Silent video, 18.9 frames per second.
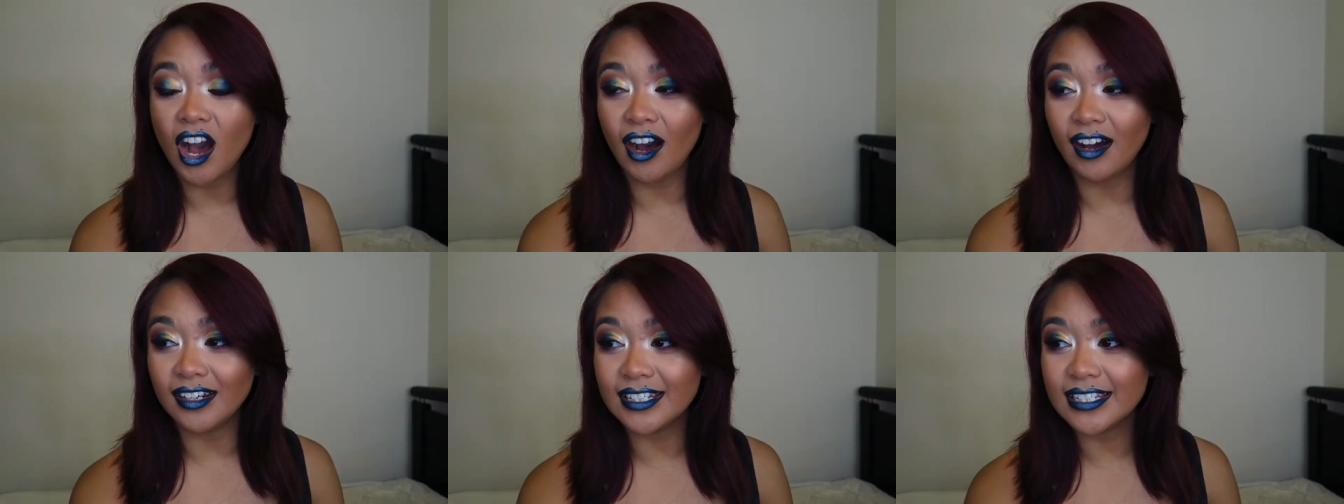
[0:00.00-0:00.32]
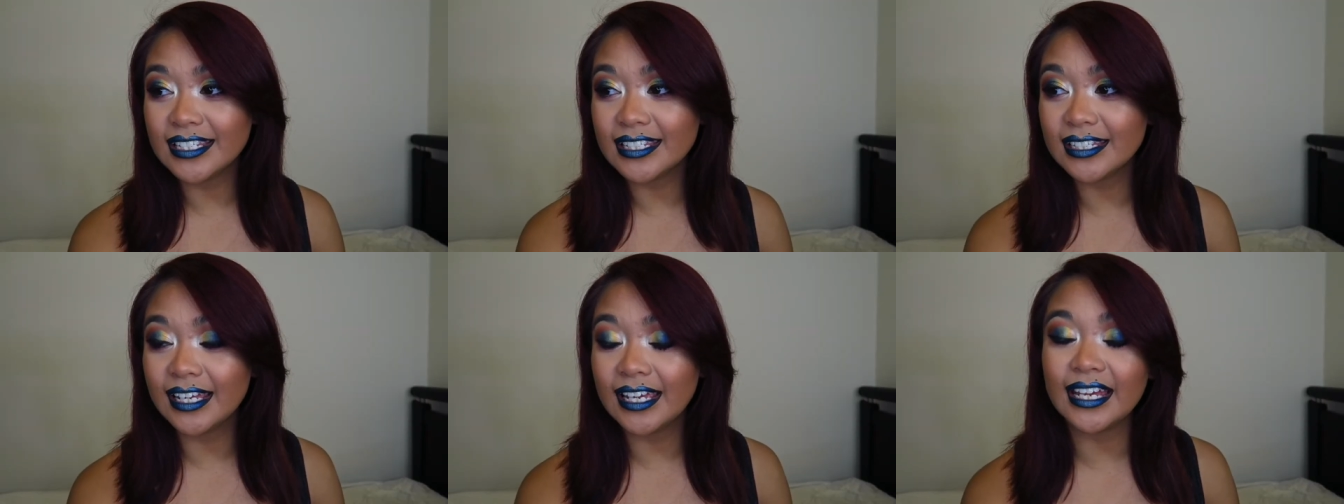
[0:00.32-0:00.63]
On
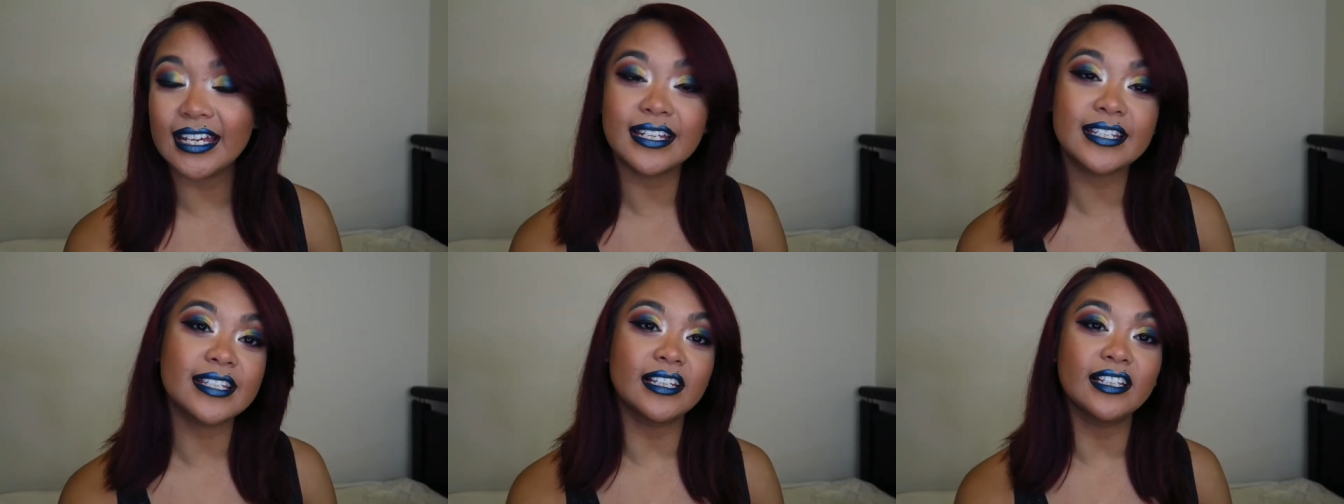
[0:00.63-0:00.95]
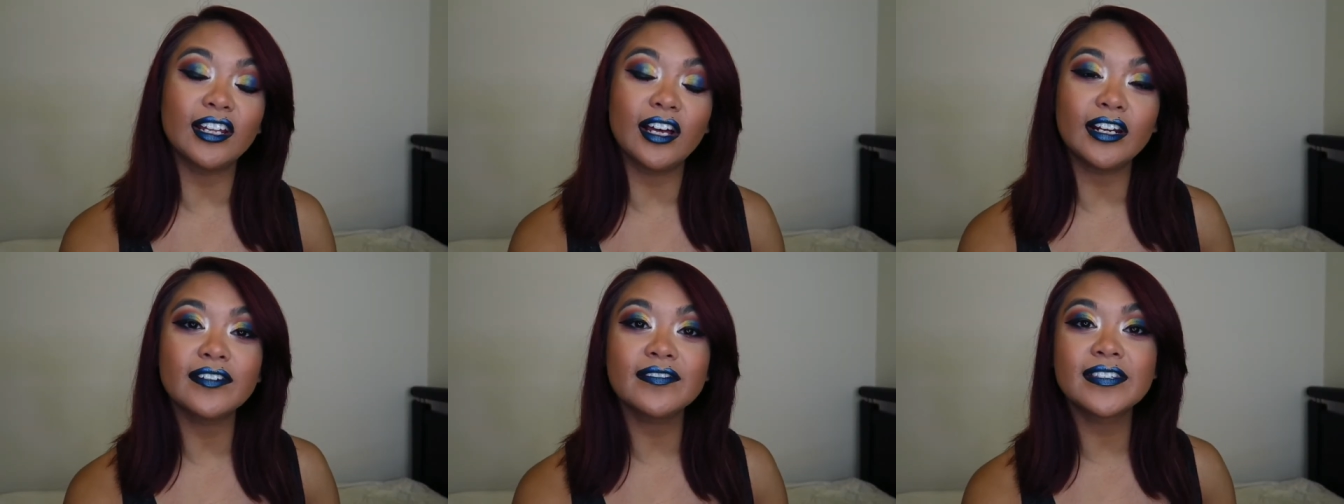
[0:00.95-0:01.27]
honestly, it is a
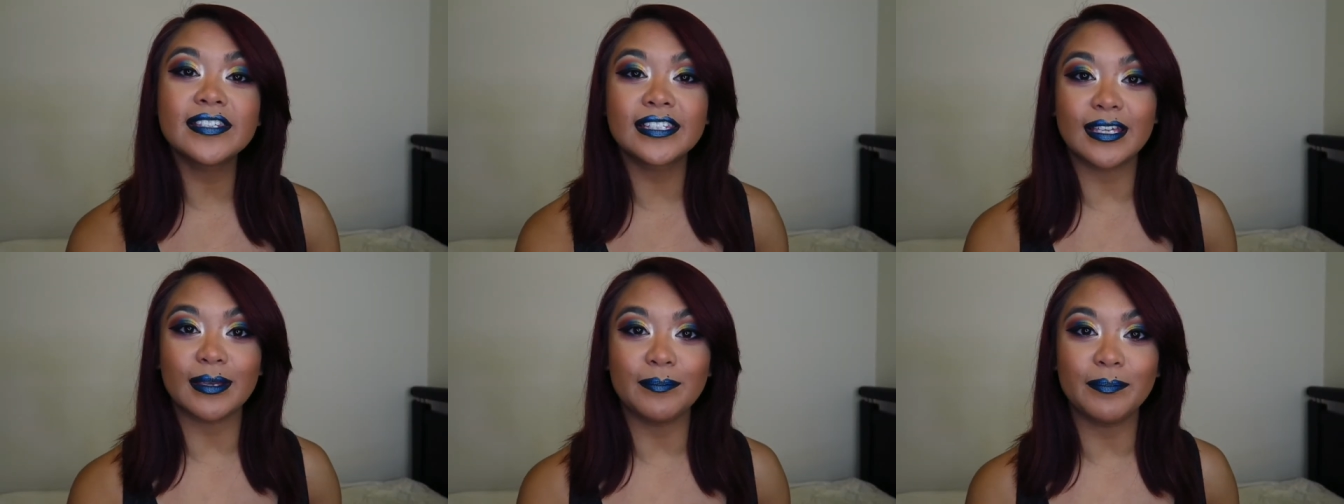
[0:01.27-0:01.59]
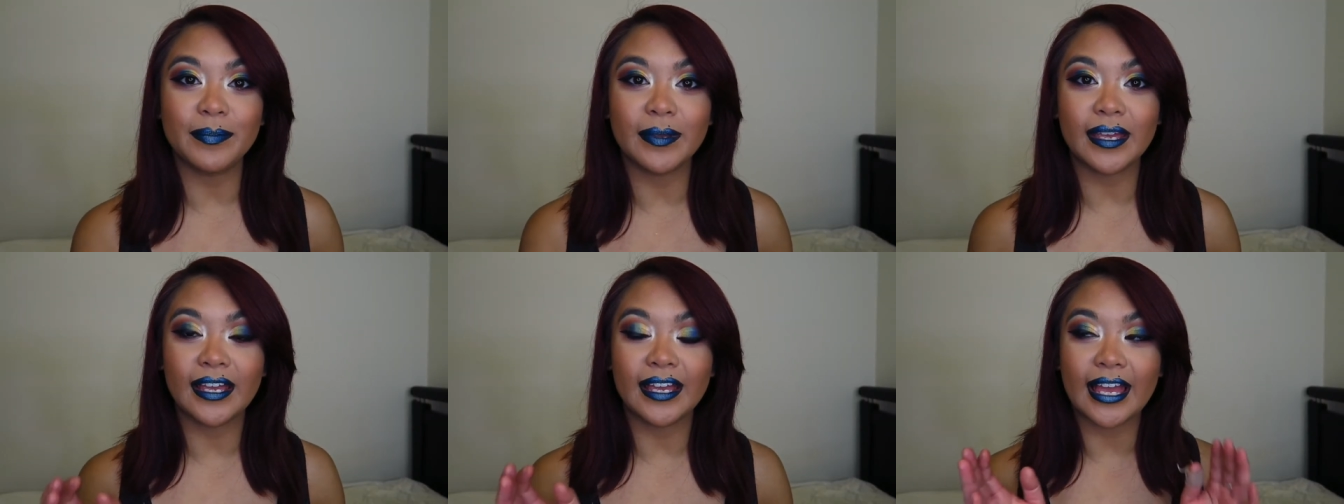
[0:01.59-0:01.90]
lot of
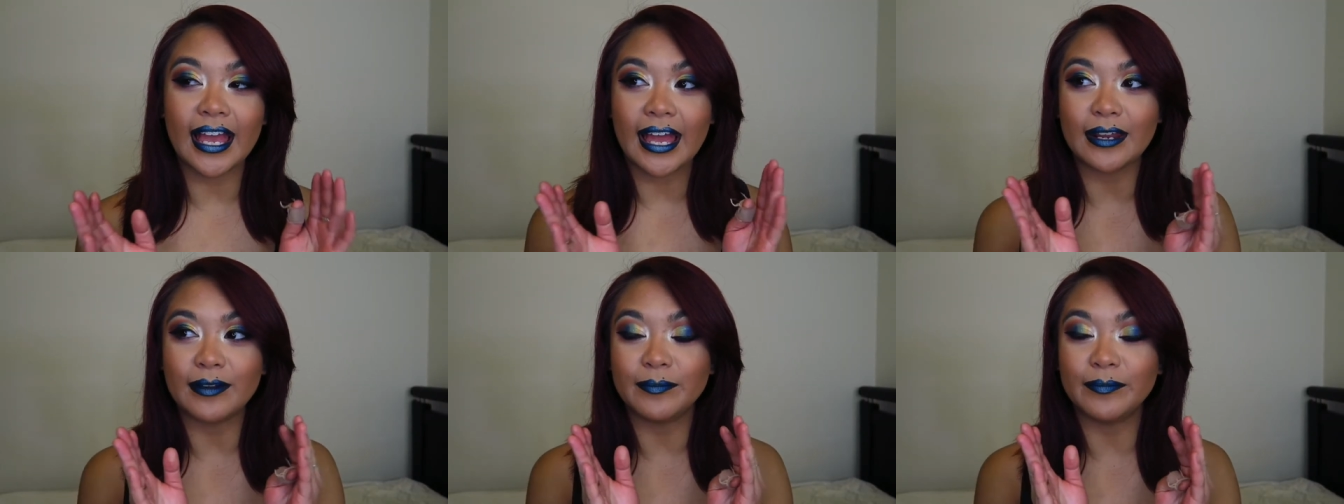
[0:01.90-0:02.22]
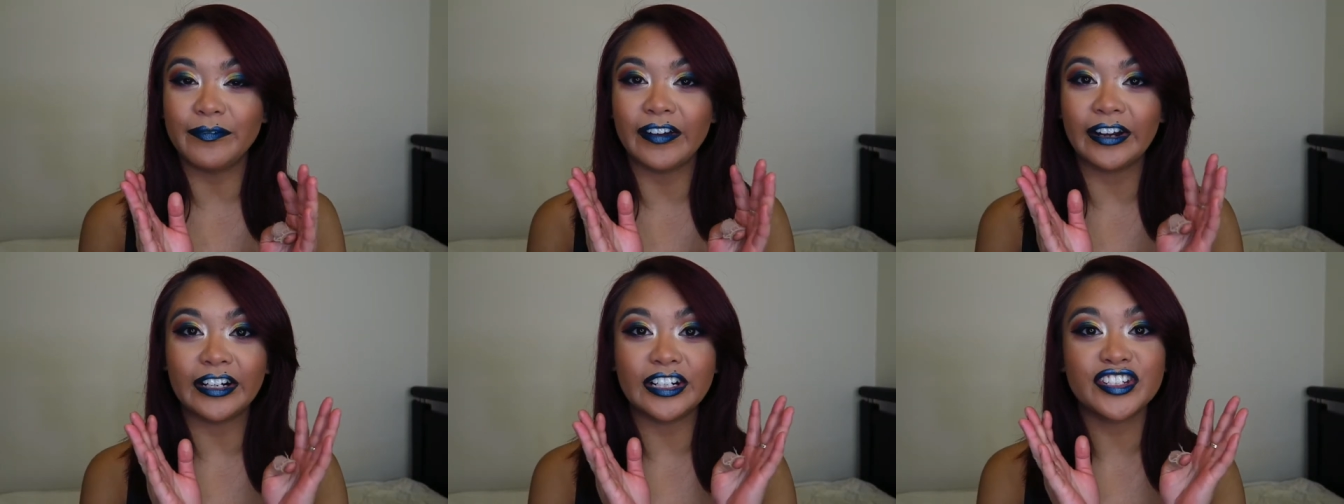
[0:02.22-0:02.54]
skimping
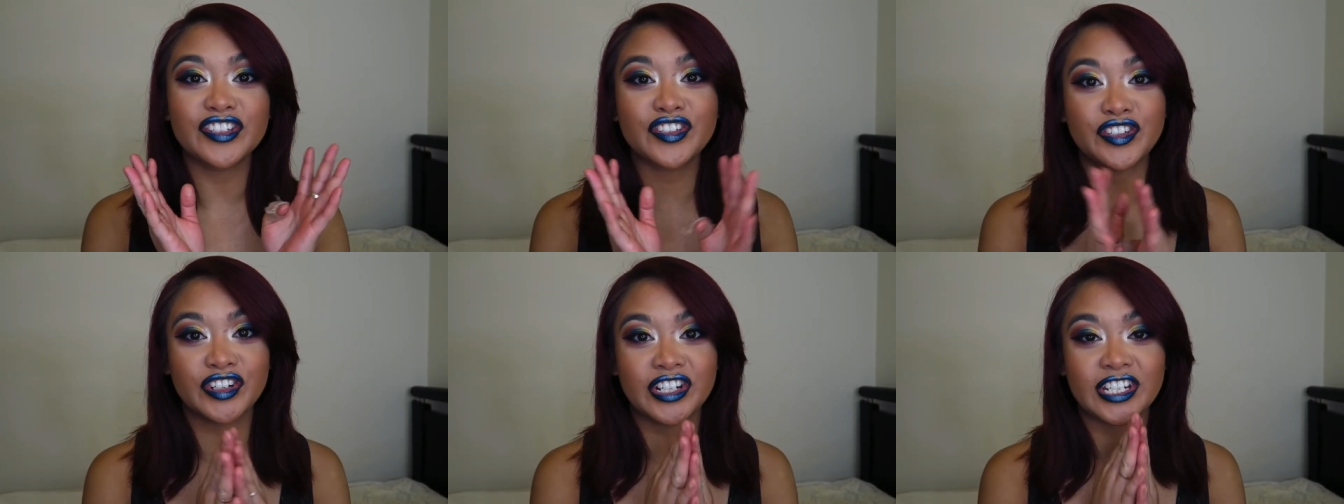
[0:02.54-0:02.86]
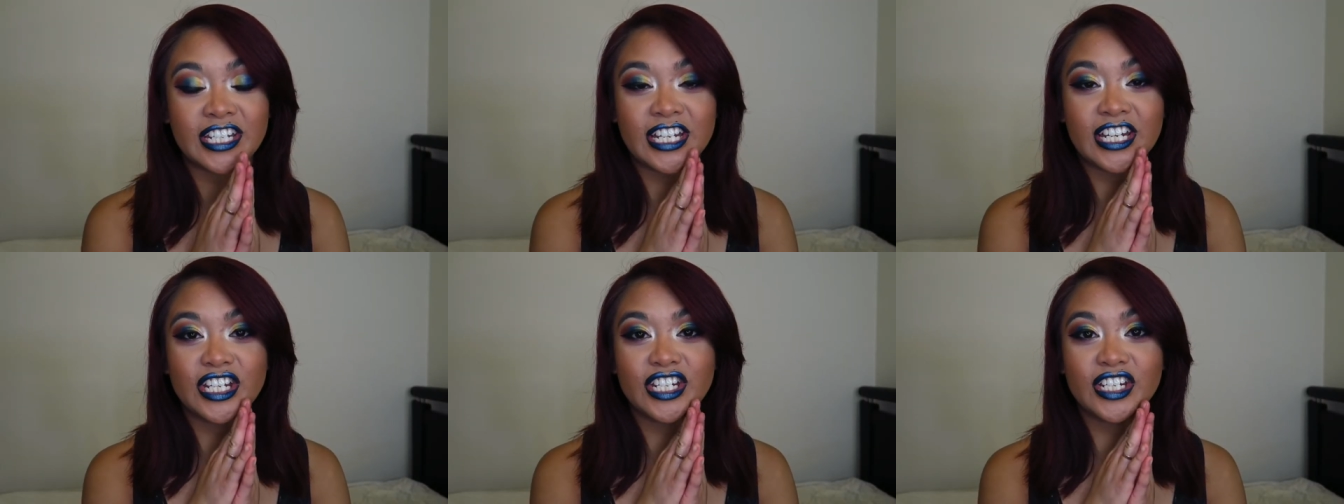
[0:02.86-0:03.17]
and very
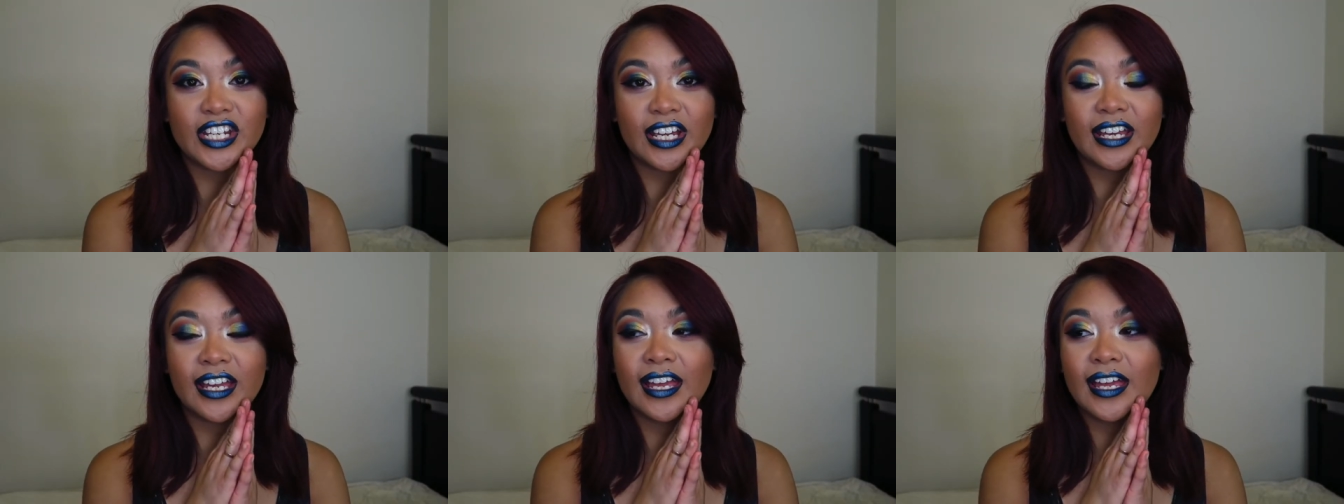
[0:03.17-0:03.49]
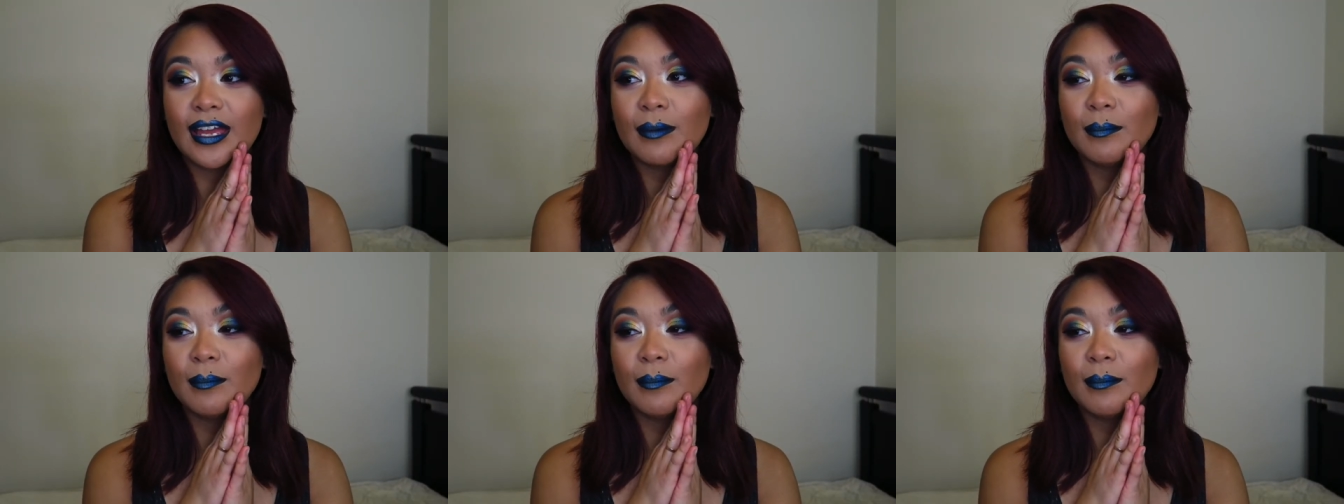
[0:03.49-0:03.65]
strategic